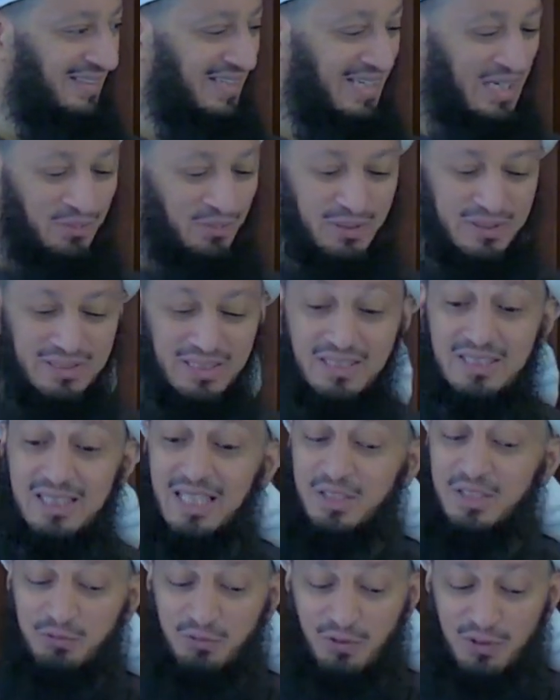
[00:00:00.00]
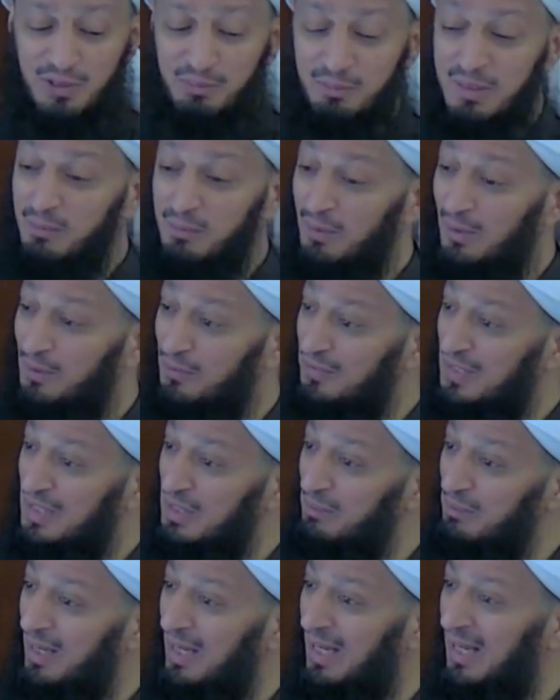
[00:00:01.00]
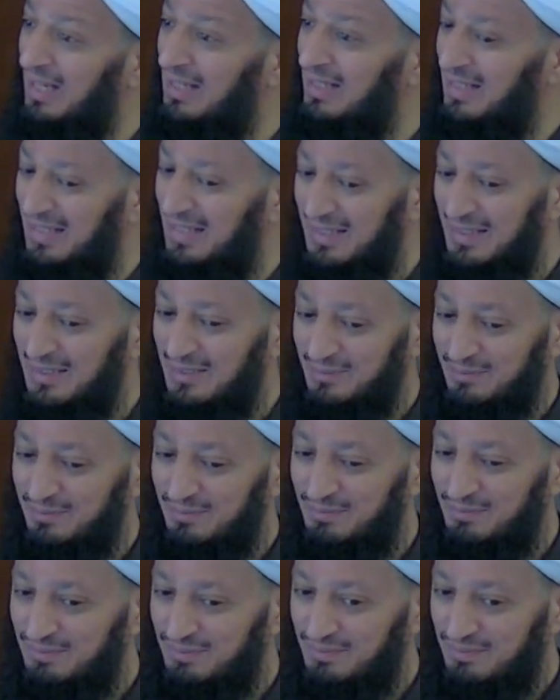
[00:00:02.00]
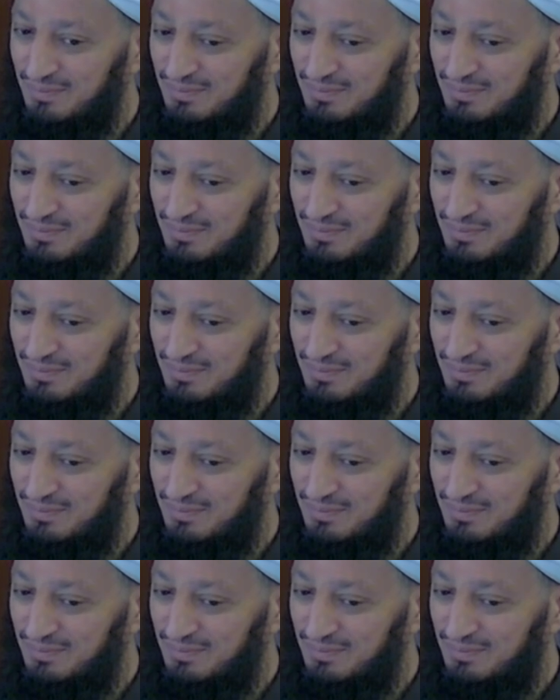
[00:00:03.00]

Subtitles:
It was the test for the people of Iman.